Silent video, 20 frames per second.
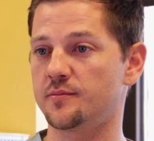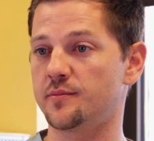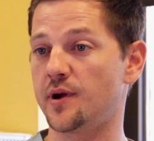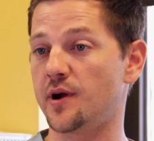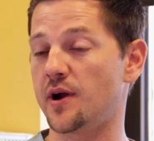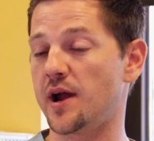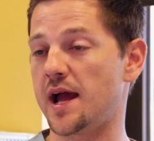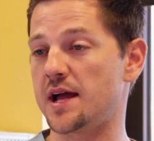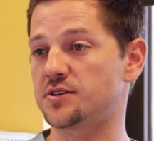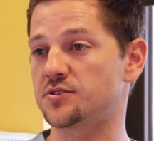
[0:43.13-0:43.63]

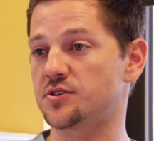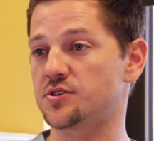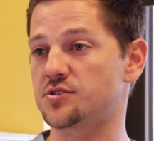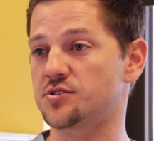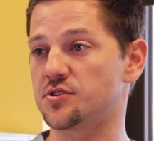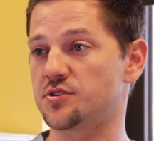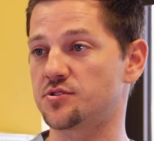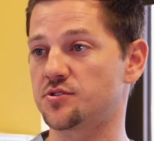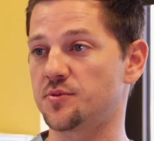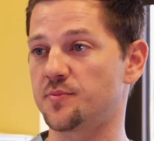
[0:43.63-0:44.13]
bariatric
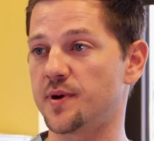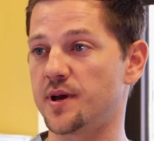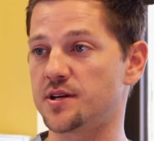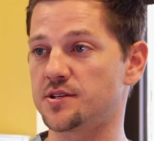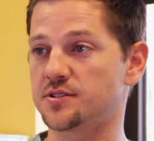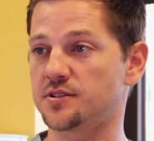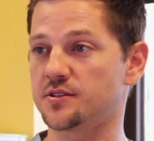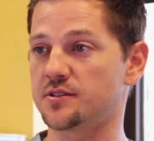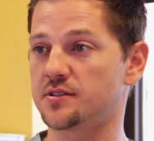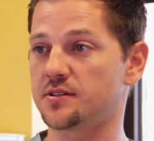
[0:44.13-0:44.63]
surgery
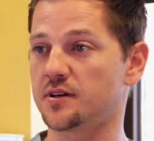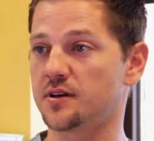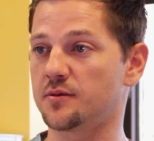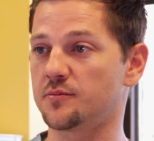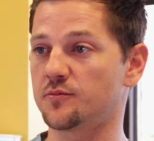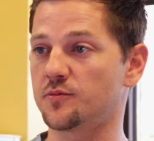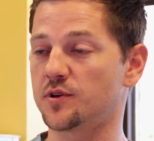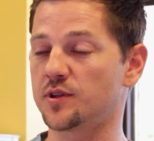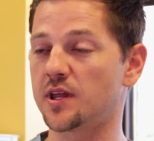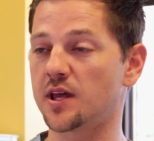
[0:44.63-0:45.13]
patient,
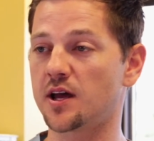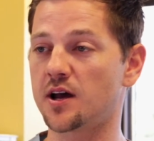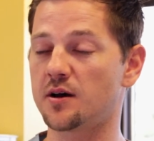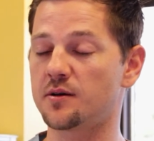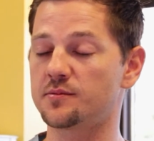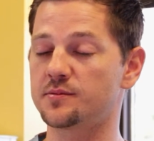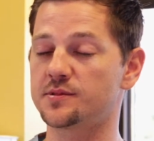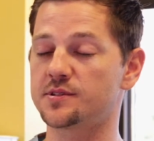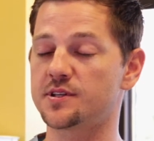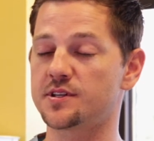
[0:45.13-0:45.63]
when they
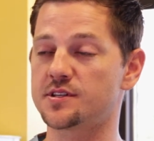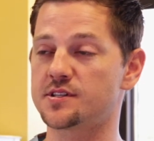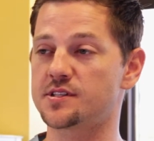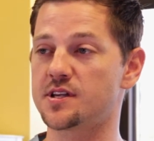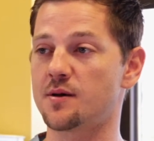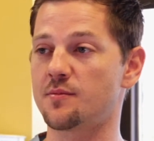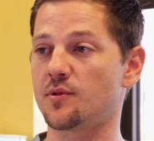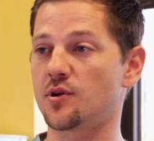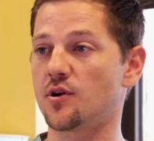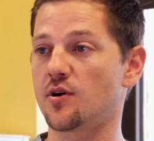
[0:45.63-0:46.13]
come to the
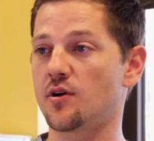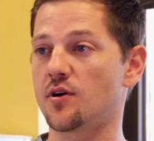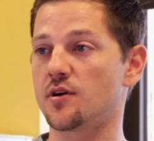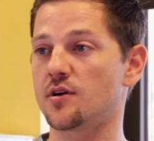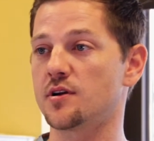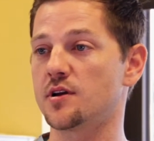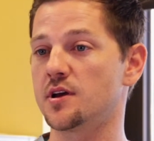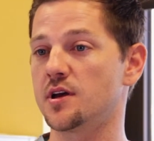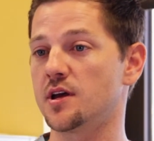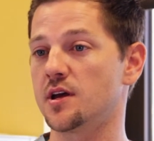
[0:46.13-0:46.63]
seminar,